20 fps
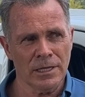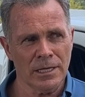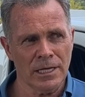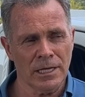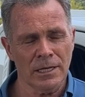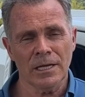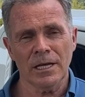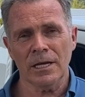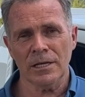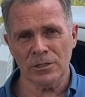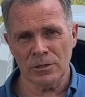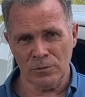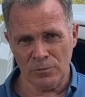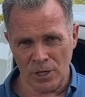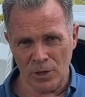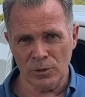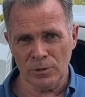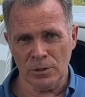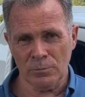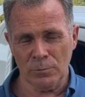details of
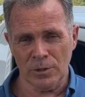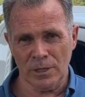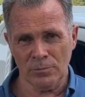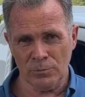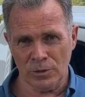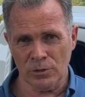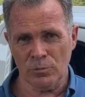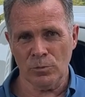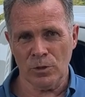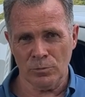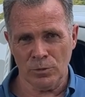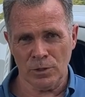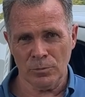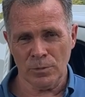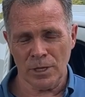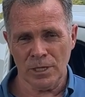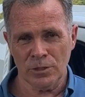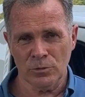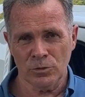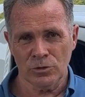how the payment will be
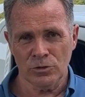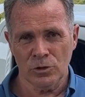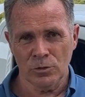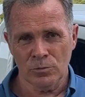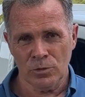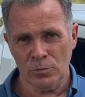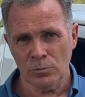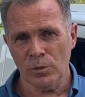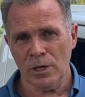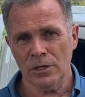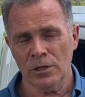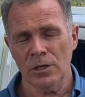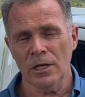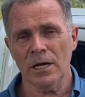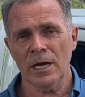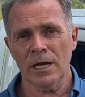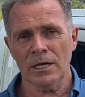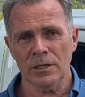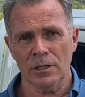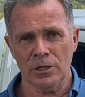made to Sovelmash
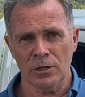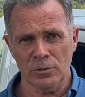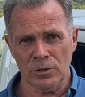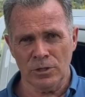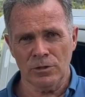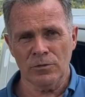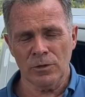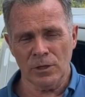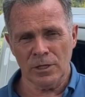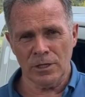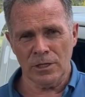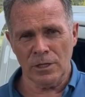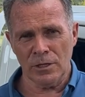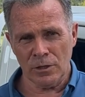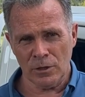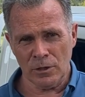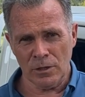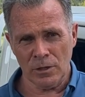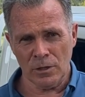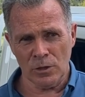are either a refund
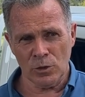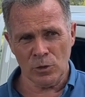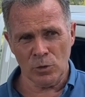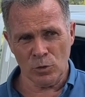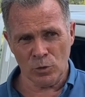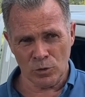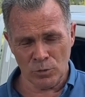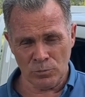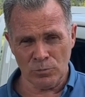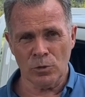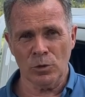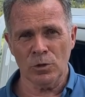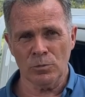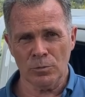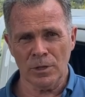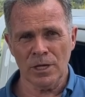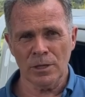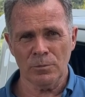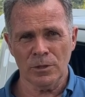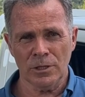or full
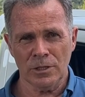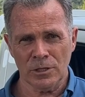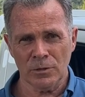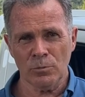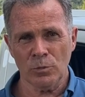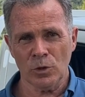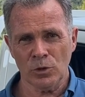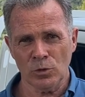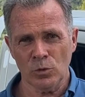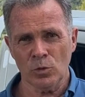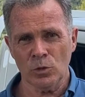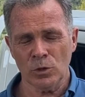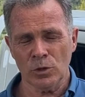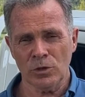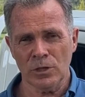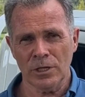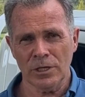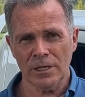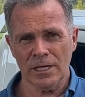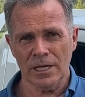payment upon
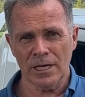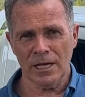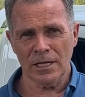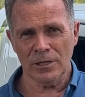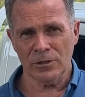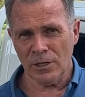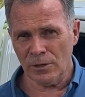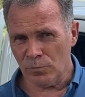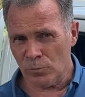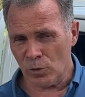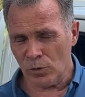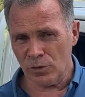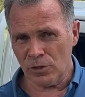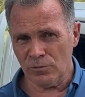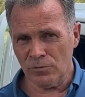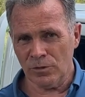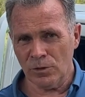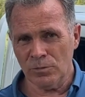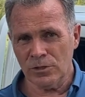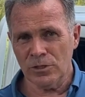ordering the electric motor
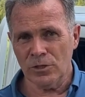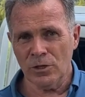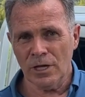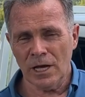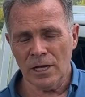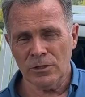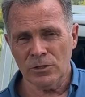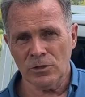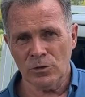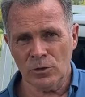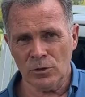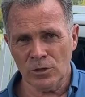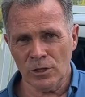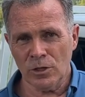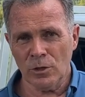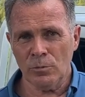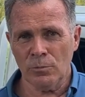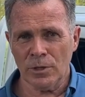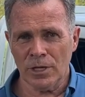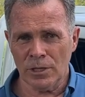from scratch to the
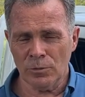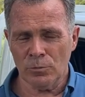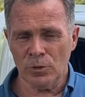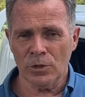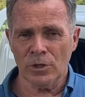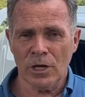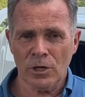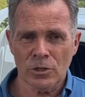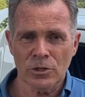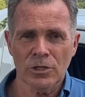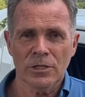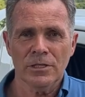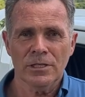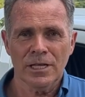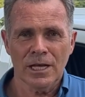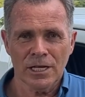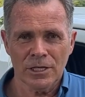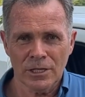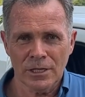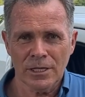complete production
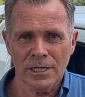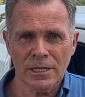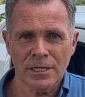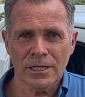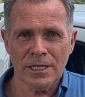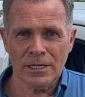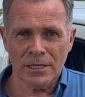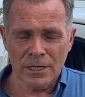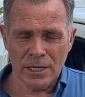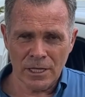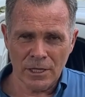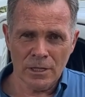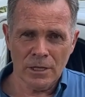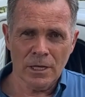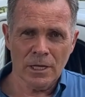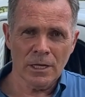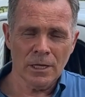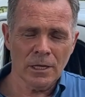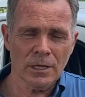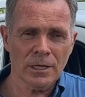cycle in detail
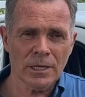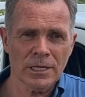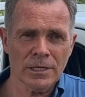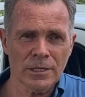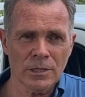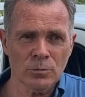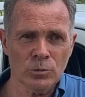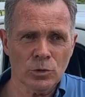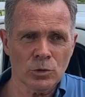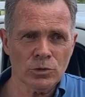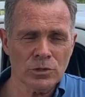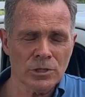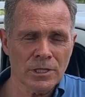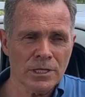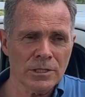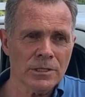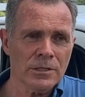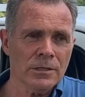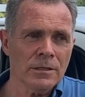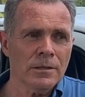in the
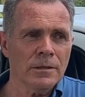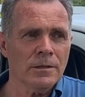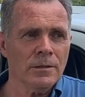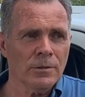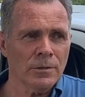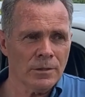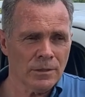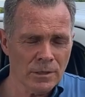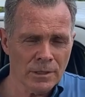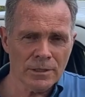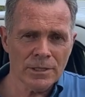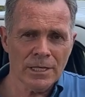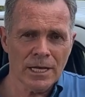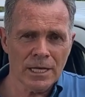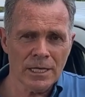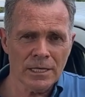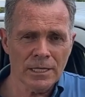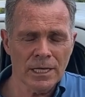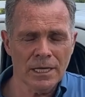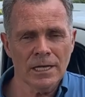process.
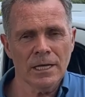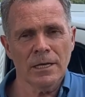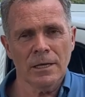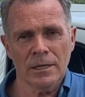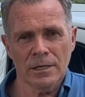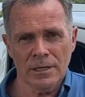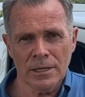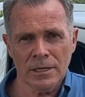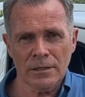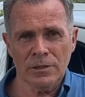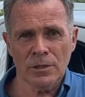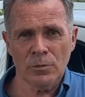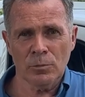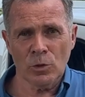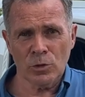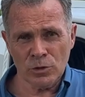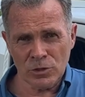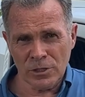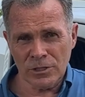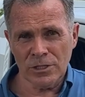Secondly, if the
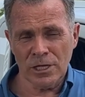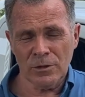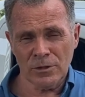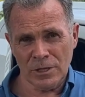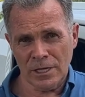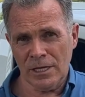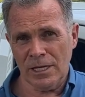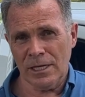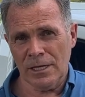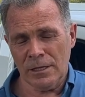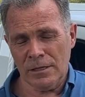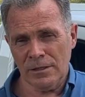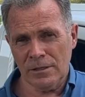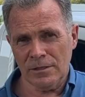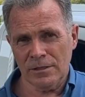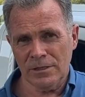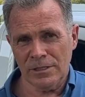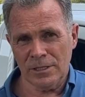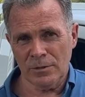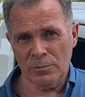motors are ready,
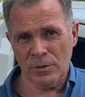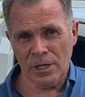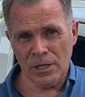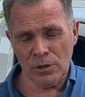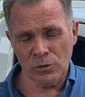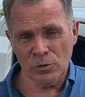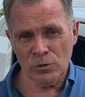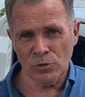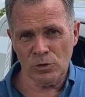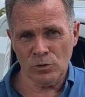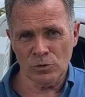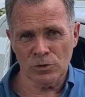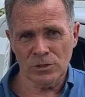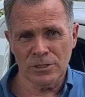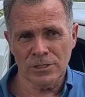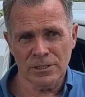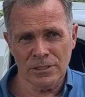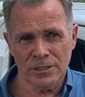similar to those